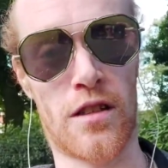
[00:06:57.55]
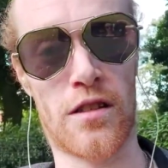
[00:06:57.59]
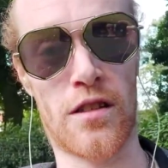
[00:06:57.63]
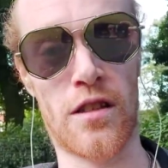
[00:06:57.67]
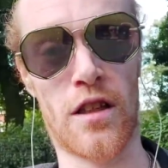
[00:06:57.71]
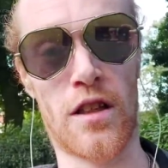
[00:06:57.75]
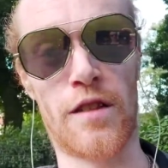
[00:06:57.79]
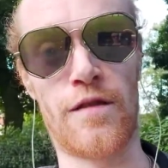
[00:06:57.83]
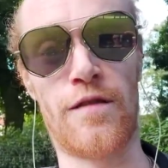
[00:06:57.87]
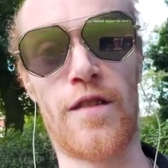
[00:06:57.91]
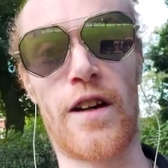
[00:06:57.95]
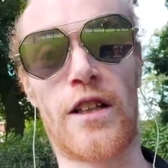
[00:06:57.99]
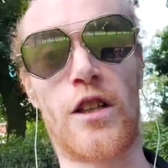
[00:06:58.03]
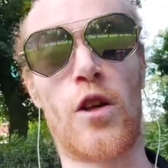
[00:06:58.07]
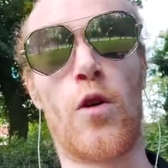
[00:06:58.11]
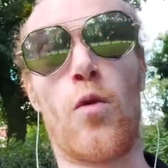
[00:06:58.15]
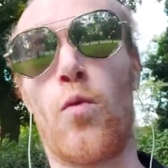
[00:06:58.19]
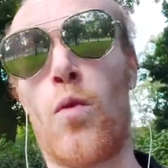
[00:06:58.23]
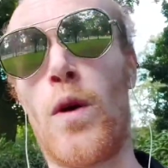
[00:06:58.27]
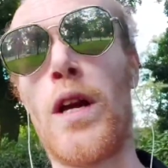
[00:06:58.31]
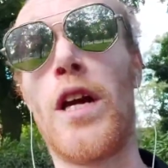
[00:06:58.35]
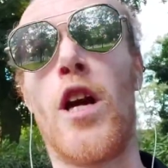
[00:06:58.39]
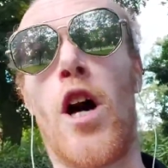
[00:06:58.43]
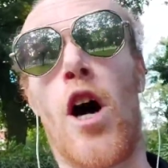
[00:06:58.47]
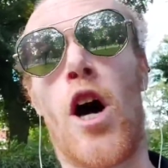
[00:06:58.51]
It's not the fact that
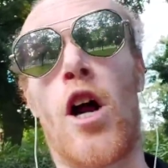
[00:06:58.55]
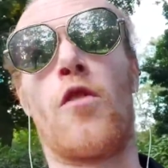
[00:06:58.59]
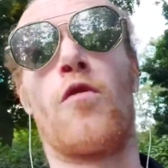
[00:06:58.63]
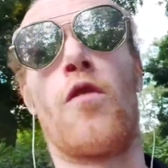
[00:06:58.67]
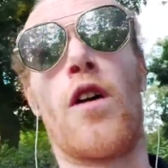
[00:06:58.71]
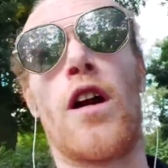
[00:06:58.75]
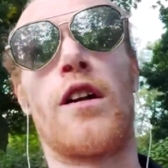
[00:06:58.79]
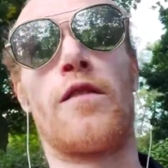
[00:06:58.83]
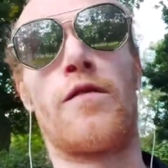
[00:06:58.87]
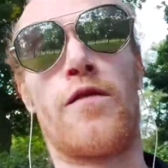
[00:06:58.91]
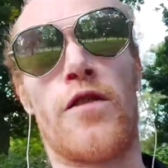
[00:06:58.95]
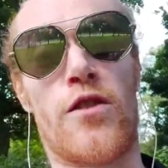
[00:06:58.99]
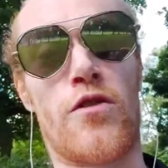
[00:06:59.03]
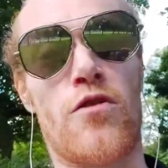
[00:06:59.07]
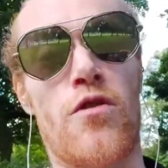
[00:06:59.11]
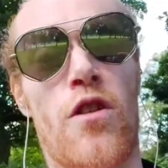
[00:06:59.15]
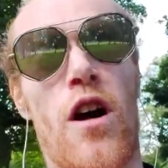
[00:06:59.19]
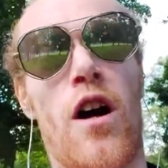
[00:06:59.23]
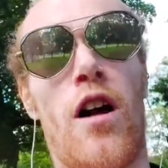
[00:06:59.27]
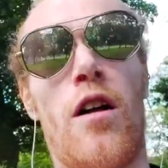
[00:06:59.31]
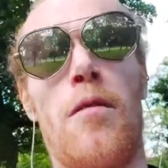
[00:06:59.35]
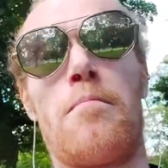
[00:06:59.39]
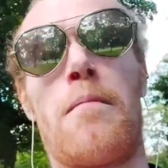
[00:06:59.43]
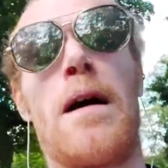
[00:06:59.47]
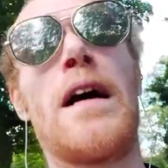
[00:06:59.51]
we aren't ready for
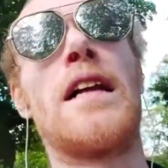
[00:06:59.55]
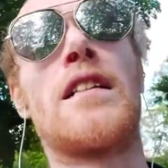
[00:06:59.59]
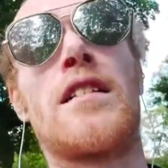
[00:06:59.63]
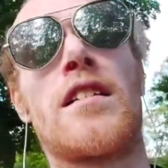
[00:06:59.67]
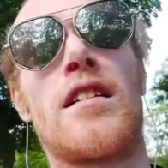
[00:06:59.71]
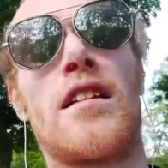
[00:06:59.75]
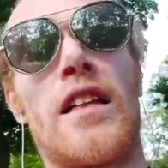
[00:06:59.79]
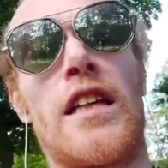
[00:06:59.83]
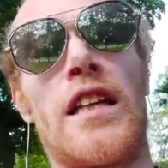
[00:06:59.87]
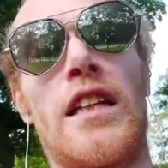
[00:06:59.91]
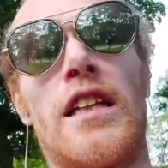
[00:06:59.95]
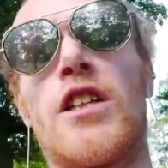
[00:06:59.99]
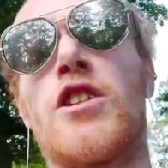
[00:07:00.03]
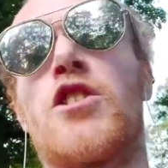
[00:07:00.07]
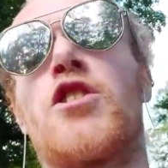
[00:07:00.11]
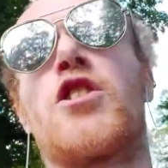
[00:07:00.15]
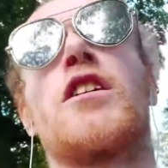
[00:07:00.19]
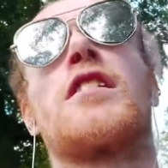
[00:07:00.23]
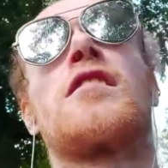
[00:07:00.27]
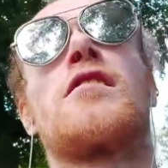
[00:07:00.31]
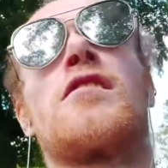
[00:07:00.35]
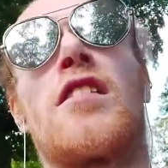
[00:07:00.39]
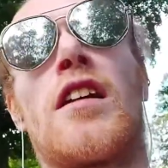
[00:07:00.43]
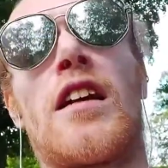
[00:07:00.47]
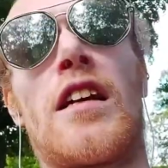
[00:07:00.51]
trial mentally,
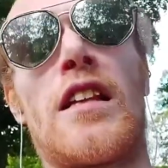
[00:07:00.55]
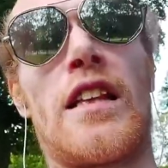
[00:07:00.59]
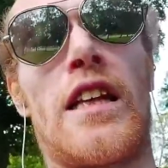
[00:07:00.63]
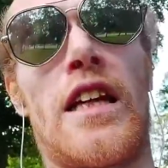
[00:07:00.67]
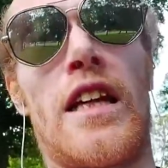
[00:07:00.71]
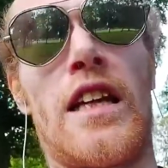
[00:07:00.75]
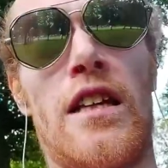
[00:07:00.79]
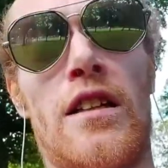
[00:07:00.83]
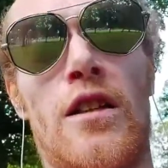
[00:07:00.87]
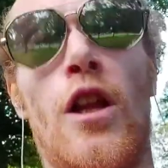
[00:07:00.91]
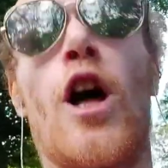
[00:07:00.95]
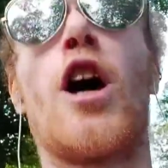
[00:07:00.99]
logistically,